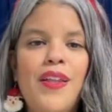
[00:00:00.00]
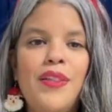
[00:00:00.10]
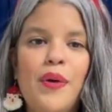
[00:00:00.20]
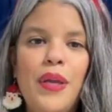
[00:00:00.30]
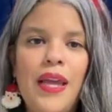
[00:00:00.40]

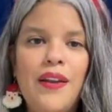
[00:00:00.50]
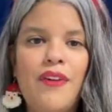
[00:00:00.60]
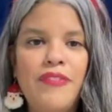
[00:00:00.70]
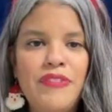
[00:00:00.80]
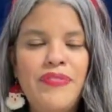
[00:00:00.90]
located
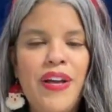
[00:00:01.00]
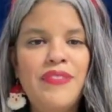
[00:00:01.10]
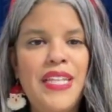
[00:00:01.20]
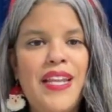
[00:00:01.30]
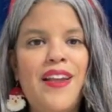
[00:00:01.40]
off
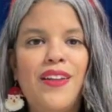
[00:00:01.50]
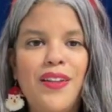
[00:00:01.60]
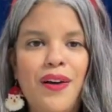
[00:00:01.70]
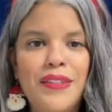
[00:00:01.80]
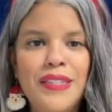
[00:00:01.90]
fifty-five ten
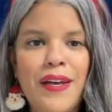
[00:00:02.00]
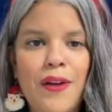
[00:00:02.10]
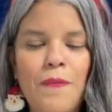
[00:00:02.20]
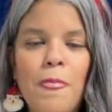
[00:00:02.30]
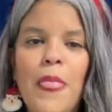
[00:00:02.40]
Lawndale.